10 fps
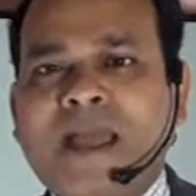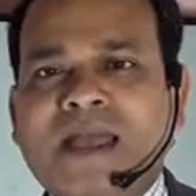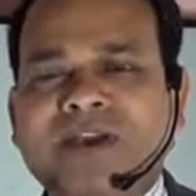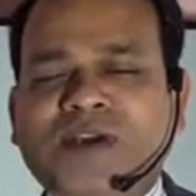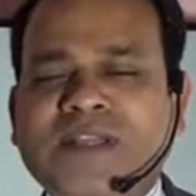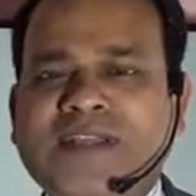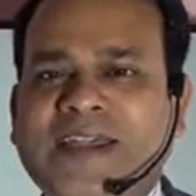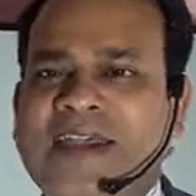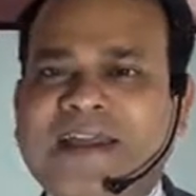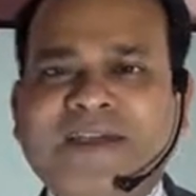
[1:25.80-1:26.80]
There
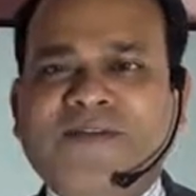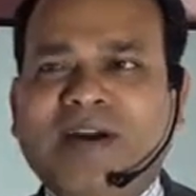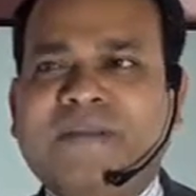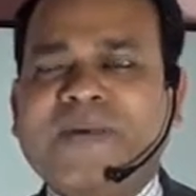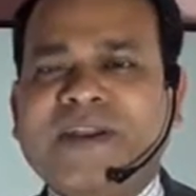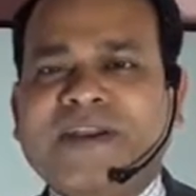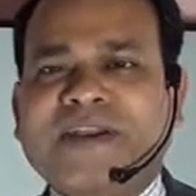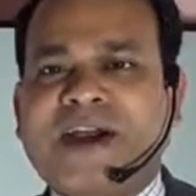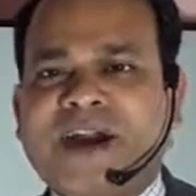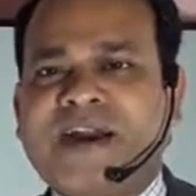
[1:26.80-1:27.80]
are a lot of components in
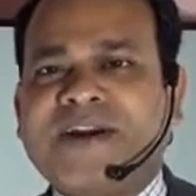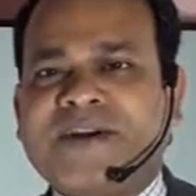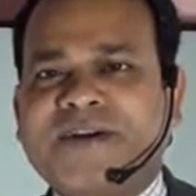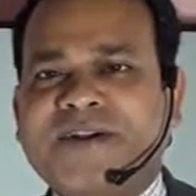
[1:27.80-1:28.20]
heart,